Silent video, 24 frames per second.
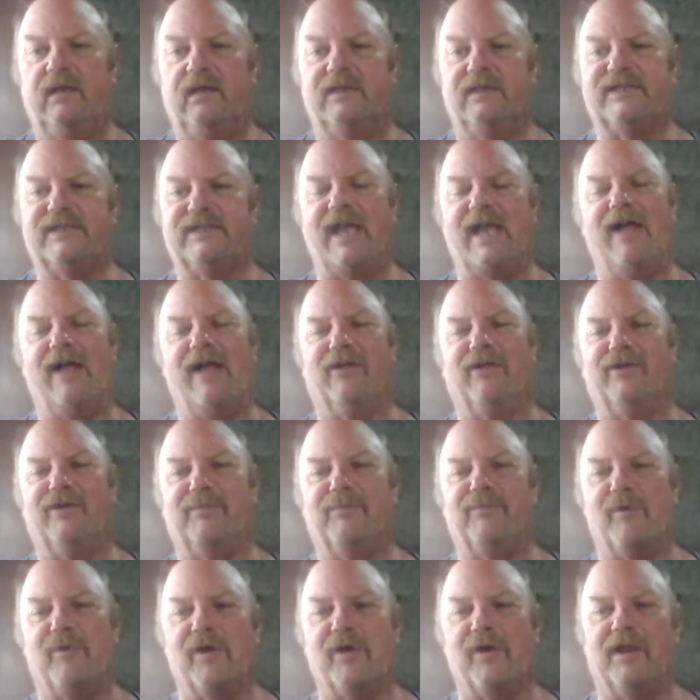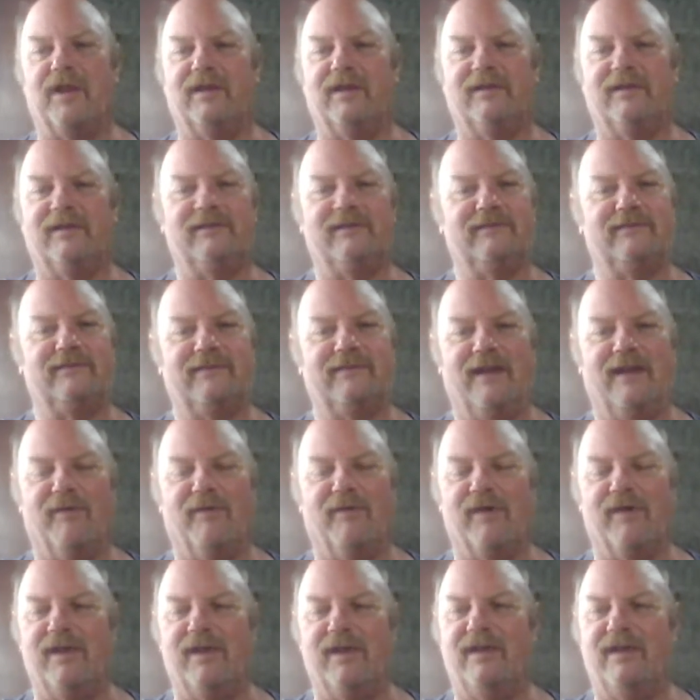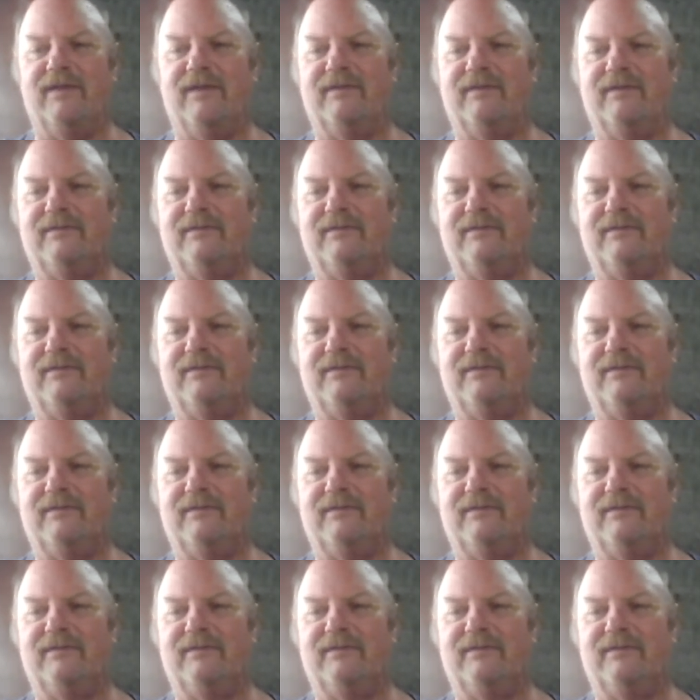Sal, good morning. How are you?